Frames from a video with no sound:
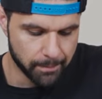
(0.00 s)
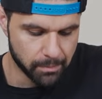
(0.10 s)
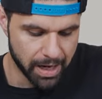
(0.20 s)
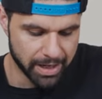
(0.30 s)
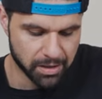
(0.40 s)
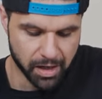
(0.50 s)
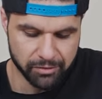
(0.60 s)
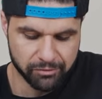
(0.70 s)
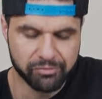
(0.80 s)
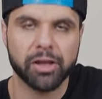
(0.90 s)
Mine kind
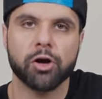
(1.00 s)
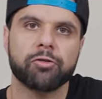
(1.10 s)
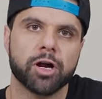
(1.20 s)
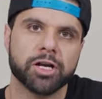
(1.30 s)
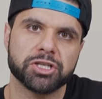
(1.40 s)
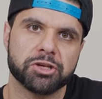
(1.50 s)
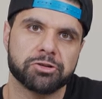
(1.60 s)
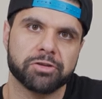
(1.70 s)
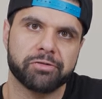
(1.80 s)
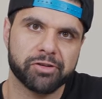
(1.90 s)
of fell over on each
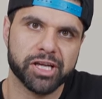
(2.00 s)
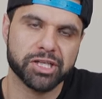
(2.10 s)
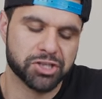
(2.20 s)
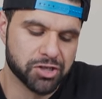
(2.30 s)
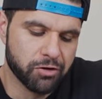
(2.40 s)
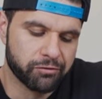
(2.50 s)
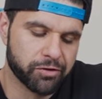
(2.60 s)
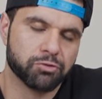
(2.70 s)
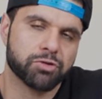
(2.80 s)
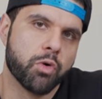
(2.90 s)
other in the fridge, so if
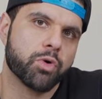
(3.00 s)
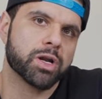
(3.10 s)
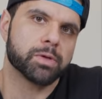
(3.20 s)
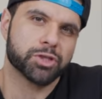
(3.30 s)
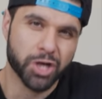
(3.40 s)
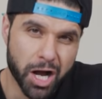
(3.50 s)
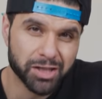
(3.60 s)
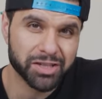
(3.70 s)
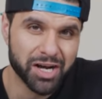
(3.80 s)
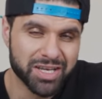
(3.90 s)
you don't want to put
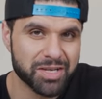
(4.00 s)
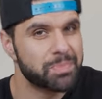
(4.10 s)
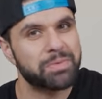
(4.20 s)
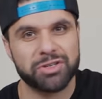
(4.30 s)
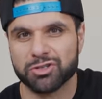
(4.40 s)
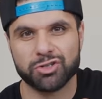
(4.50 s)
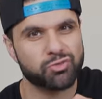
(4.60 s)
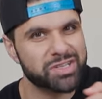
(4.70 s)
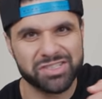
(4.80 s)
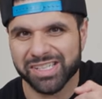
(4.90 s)
chocolate on it, maybe just
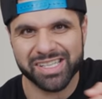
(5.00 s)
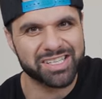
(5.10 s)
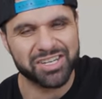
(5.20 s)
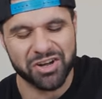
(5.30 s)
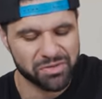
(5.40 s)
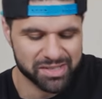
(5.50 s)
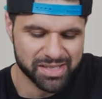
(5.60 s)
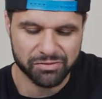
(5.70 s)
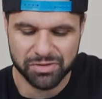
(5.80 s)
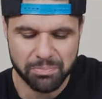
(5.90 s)
drizzle it, you know,
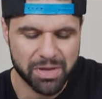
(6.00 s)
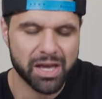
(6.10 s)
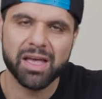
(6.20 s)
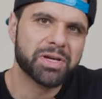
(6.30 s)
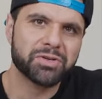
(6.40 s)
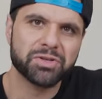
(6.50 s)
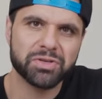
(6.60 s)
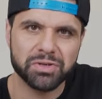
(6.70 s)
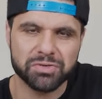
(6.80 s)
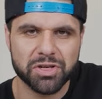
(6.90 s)
instead of dipping, but you do
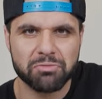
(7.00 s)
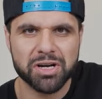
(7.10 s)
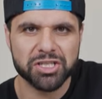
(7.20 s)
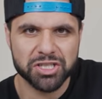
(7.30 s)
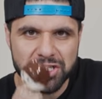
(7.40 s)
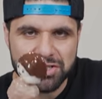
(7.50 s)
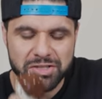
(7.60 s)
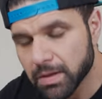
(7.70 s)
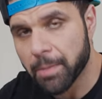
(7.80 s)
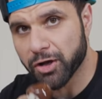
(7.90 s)
you. So
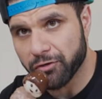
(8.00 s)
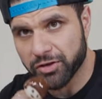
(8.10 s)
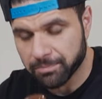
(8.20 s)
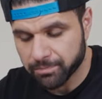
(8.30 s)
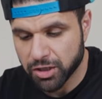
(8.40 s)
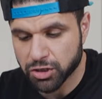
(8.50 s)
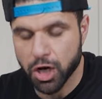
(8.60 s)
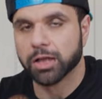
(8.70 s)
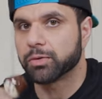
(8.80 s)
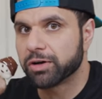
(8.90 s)
cheers. I'm gonna go for the
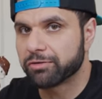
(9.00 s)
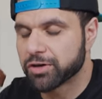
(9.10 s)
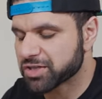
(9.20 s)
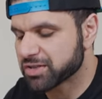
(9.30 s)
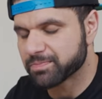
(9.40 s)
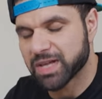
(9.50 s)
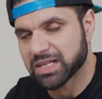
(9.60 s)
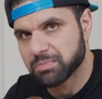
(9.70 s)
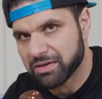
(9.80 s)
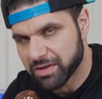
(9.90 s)
chocolate one first because
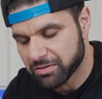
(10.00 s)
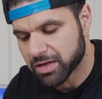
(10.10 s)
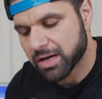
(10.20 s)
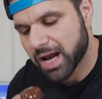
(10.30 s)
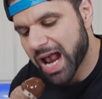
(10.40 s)
that's my favorite.